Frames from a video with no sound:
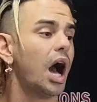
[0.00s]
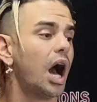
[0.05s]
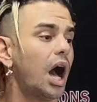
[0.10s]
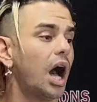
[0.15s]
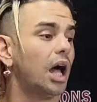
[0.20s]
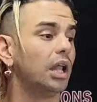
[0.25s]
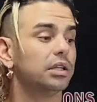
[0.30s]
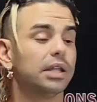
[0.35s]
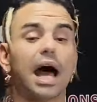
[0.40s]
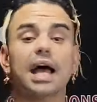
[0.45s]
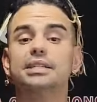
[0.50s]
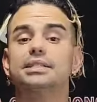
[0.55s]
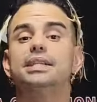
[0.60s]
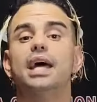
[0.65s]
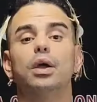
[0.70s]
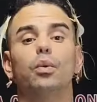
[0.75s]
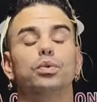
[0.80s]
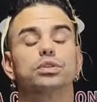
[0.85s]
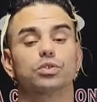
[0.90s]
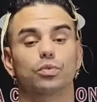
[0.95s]
Uh, last
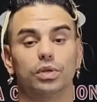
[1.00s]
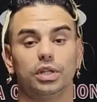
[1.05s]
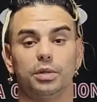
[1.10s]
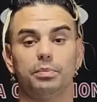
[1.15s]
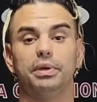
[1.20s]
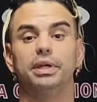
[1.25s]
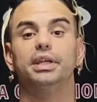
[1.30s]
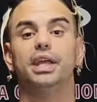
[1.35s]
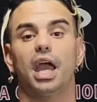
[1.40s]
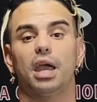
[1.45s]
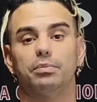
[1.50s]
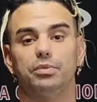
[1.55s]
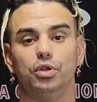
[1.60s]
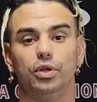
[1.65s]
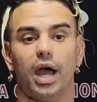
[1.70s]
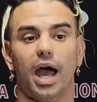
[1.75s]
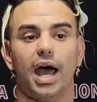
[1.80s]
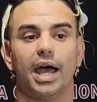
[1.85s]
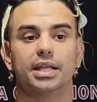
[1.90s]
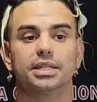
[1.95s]
night was a really big game,
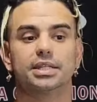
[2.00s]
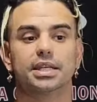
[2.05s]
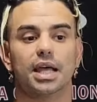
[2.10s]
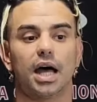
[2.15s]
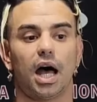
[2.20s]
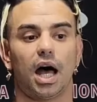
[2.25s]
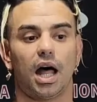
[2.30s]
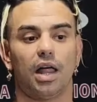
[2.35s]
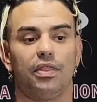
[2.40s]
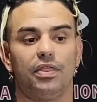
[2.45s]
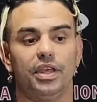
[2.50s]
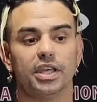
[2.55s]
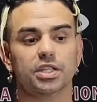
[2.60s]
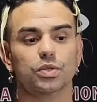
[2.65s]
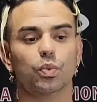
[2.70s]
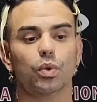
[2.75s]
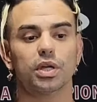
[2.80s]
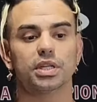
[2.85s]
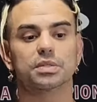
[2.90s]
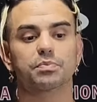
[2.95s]
you guys. Uh,
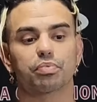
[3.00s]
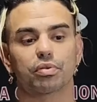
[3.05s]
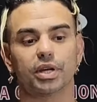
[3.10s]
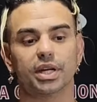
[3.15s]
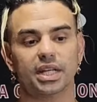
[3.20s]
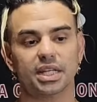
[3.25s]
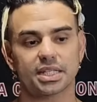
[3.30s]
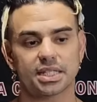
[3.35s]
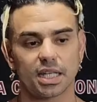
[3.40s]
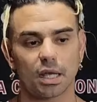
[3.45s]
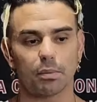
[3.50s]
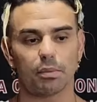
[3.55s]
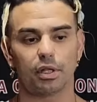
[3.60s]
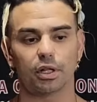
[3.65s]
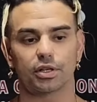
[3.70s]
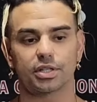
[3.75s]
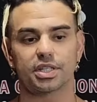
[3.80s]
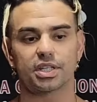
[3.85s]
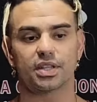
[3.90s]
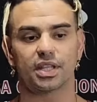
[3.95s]
this was pretty
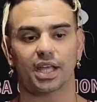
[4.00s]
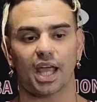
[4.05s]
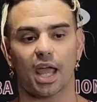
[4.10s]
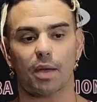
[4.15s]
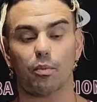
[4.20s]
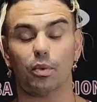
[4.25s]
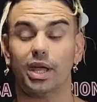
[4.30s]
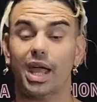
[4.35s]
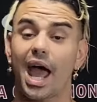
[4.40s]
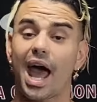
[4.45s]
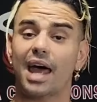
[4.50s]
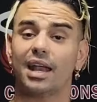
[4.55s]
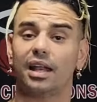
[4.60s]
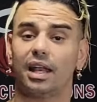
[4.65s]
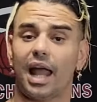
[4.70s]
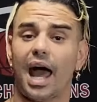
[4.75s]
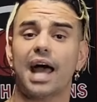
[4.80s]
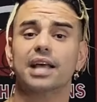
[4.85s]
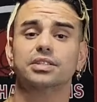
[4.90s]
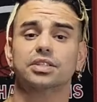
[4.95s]
similar to the game we had
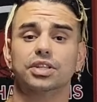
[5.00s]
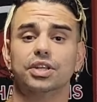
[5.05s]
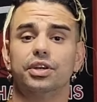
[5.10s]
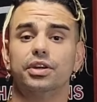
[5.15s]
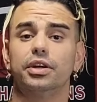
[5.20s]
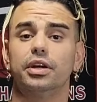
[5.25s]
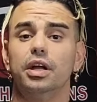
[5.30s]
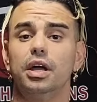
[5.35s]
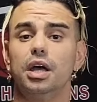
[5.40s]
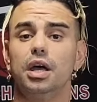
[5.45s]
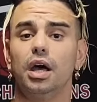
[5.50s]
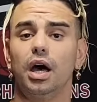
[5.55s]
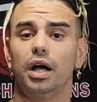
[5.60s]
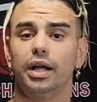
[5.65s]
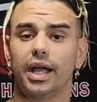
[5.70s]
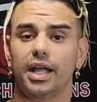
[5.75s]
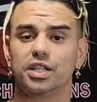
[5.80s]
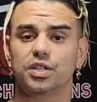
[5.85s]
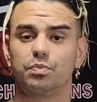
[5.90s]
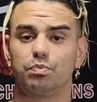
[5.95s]
last year
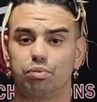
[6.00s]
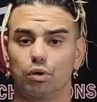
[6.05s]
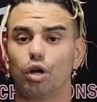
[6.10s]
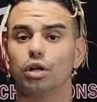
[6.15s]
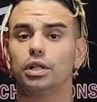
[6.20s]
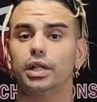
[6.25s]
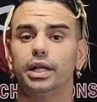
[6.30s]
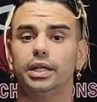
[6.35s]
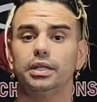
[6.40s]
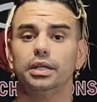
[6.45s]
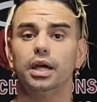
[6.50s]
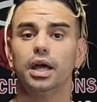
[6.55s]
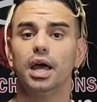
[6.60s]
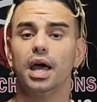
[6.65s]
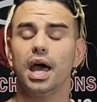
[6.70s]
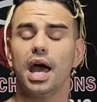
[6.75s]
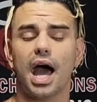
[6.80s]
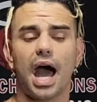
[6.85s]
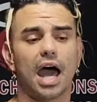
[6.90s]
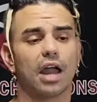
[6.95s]
against Brooklyn.
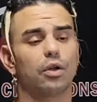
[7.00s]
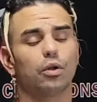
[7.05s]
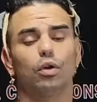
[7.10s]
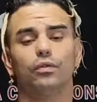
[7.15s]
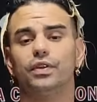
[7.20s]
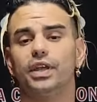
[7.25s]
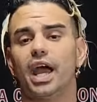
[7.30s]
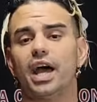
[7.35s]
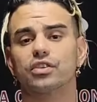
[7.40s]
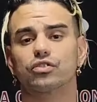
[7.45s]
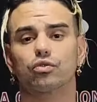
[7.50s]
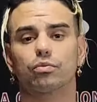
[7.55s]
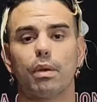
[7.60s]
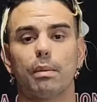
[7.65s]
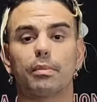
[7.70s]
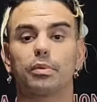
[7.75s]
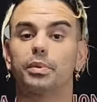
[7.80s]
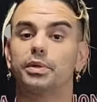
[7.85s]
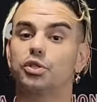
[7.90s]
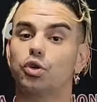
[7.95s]
I don't know if you guys
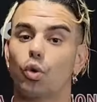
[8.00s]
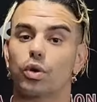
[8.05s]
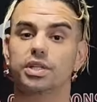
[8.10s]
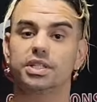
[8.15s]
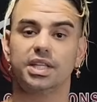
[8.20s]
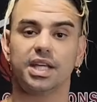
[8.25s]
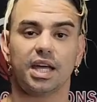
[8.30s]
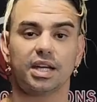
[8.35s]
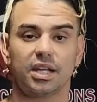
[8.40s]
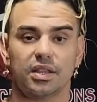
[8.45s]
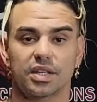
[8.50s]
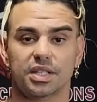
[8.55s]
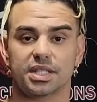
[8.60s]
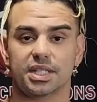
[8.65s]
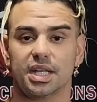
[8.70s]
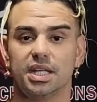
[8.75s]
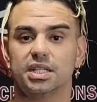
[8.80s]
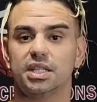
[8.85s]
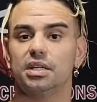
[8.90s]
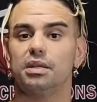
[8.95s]
remember, but towards the end of the
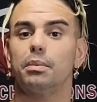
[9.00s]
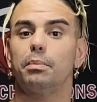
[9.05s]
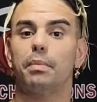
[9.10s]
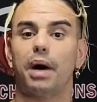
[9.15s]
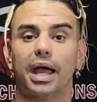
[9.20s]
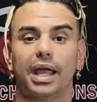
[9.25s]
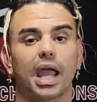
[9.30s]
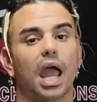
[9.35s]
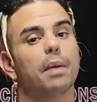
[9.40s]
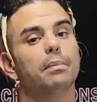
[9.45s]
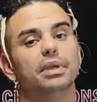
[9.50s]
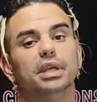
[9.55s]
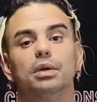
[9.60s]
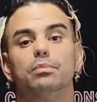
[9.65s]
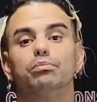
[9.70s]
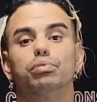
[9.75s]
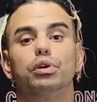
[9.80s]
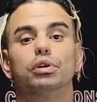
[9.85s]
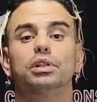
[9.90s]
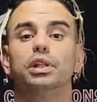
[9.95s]
season, Miami
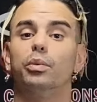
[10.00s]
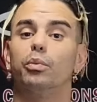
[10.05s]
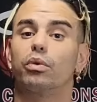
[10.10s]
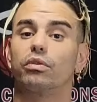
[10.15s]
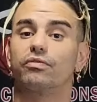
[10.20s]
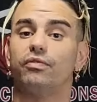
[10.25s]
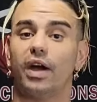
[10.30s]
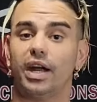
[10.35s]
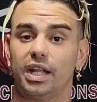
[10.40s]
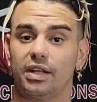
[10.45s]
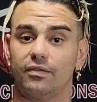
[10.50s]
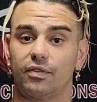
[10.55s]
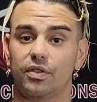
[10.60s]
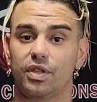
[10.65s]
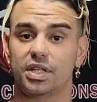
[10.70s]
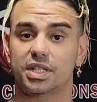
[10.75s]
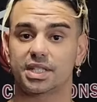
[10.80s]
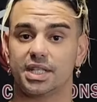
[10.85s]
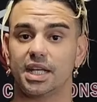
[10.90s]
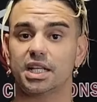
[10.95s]
and Brooklyn were fighting for
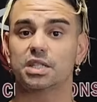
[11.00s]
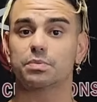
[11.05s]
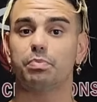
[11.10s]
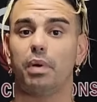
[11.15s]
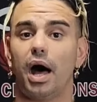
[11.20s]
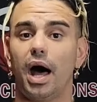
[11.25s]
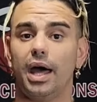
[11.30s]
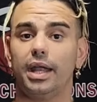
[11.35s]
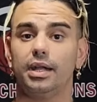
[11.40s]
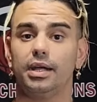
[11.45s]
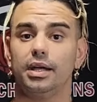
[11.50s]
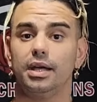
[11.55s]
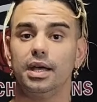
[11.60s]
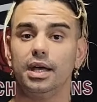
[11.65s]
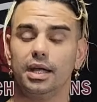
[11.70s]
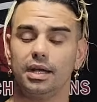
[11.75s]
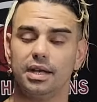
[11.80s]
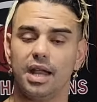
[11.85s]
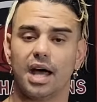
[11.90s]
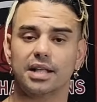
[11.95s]
the sixth spot
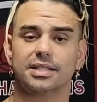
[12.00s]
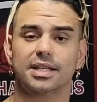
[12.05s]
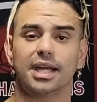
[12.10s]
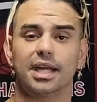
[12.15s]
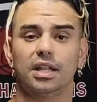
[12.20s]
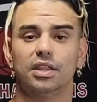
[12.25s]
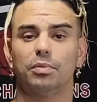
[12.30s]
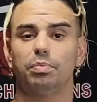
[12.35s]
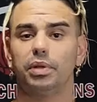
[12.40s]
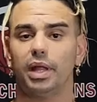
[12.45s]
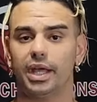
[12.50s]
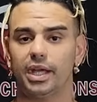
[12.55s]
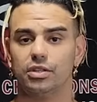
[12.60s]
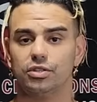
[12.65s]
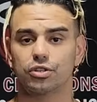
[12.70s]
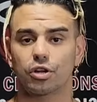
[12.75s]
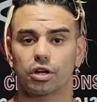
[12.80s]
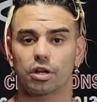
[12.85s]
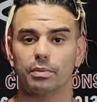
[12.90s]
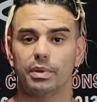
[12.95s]
not to get in the
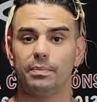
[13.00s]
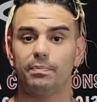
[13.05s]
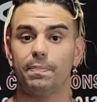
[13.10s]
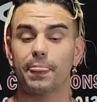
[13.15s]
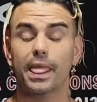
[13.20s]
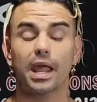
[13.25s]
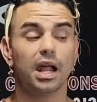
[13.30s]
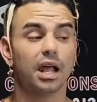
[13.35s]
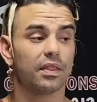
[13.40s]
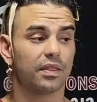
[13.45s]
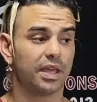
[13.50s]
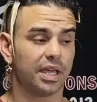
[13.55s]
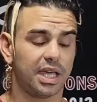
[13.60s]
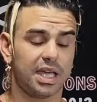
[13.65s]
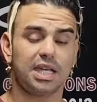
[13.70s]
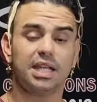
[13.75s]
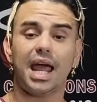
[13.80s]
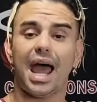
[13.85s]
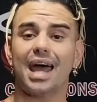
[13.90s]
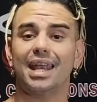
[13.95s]
play-in tournament. The
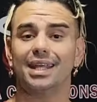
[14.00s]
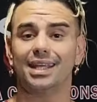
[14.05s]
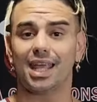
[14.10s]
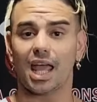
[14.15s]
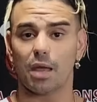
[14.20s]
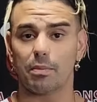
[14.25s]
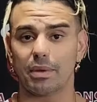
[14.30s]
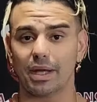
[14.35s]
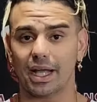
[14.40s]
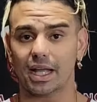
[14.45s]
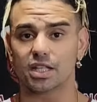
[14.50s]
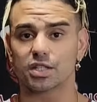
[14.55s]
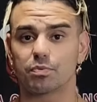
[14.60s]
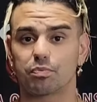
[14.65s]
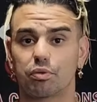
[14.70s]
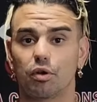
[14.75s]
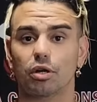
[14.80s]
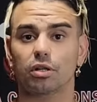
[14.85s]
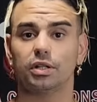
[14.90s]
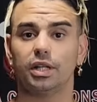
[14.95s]
Heat had a game
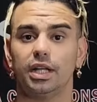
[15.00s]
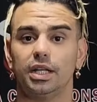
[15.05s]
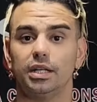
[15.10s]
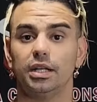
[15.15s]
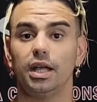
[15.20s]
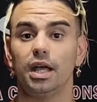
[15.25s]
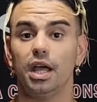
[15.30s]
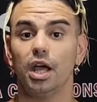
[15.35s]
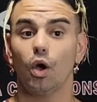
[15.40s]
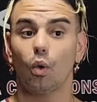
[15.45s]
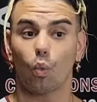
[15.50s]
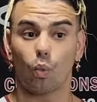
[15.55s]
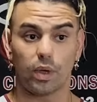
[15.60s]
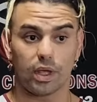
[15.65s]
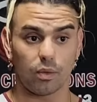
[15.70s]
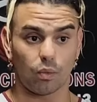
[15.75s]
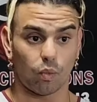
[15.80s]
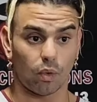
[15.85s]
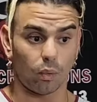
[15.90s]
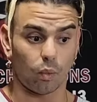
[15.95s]
against Brooklyn.
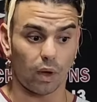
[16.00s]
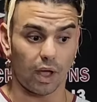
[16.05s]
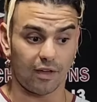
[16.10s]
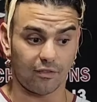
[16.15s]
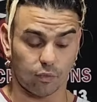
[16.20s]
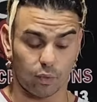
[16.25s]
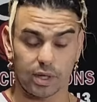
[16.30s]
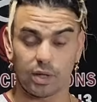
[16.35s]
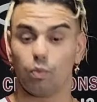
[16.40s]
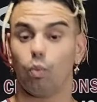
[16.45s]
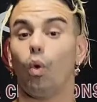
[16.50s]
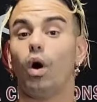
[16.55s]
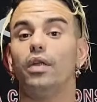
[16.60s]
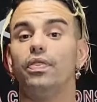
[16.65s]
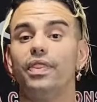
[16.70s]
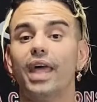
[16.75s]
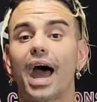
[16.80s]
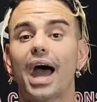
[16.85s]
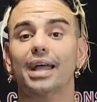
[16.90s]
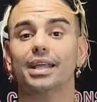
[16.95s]
We, if we
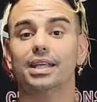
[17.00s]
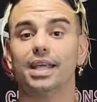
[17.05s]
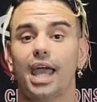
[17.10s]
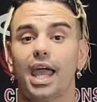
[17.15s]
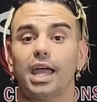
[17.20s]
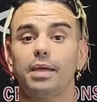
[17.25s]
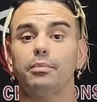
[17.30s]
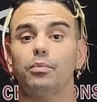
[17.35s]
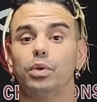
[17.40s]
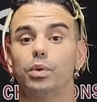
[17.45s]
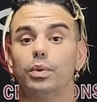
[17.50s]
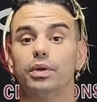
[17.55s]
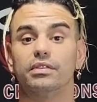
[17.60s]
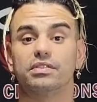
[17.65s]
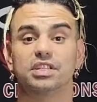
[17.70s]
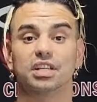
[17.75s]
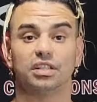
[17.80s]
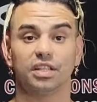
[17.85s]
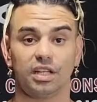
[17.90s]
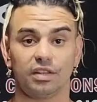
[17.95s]
won that game, we would
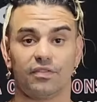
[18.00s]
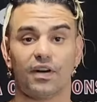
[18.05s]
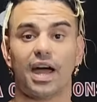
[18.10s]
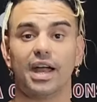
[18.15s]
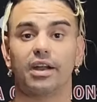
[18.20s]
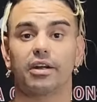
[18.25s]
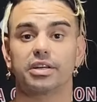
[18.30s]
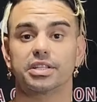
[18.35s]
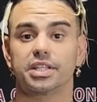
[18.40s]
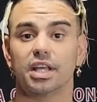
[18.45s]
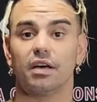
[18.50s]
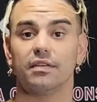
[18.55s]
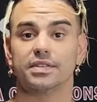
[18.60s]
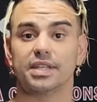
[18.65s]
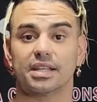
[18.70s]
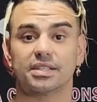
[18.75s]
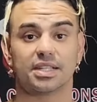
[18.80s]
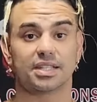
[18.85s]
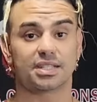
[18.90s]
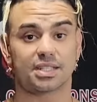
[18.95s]
have solidified
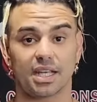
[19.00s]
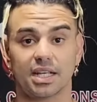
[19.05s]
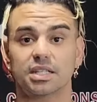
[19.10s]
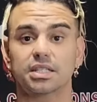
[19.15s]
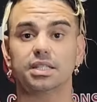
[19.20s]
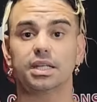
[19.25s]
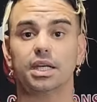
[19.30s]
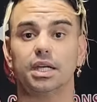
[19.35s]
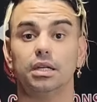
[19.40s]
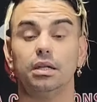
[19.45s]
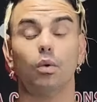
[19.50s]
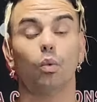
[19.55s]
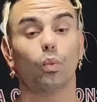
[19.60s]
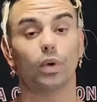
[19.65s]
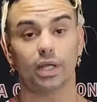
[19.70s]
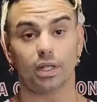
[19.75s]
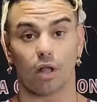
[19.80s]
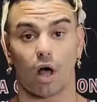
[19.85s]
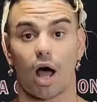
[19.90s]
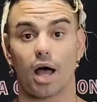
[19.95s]
ourselves as the sixth seed.
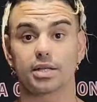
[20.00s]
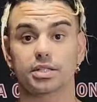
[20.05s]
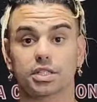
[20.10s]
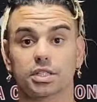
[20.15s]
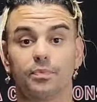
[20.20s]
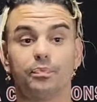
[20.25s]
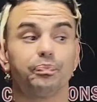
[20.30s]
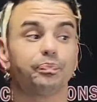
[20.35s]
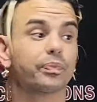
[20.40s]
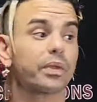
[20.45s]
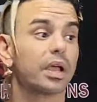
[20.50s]
We lost.